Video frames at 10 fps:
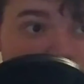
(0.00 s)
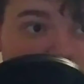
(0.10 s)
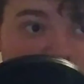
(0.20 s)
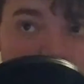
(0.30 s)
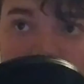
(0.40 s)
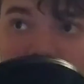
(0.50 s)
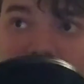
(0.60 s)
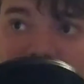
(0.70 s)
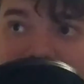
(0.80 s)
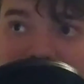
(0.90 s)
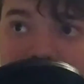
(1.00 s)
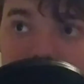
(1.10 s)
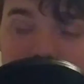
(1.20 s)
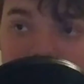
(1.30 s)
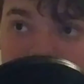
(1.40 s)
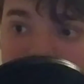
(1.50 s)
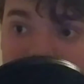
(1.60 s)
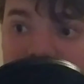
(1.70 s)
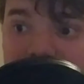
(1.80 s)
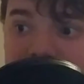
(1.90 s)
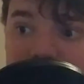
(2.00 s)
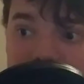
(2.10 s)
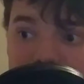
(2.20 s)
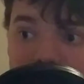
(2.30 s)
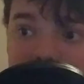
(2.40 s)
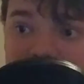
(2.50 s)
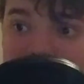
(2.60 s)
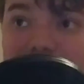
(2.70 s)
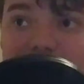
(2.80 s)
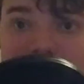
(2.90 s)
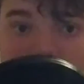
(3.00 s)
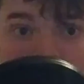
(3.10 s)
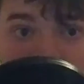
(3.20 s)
and whatnot, and it's amazing.